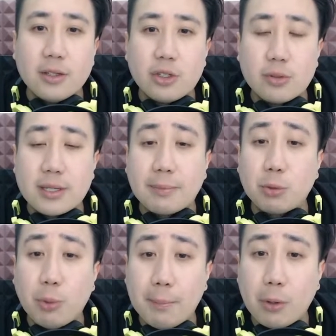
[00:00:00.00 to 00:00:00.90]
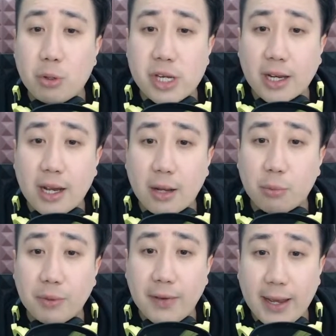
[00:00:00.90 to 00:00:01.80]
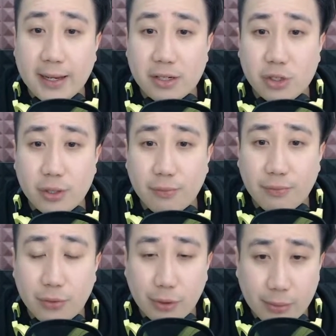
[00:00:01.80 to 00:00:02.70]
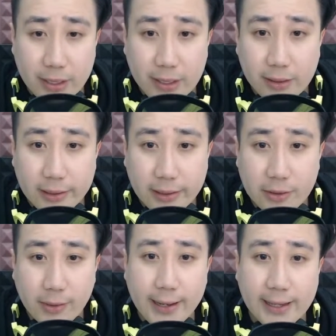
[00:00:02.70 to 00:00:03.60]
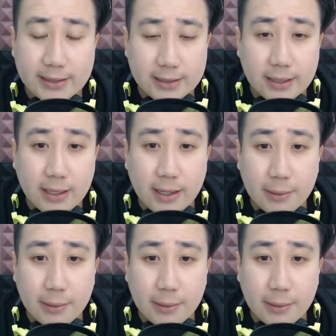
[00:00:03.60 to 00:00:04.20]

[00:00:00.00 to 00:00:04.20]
choose up to 1 Boujack card with energy 3 in your hands and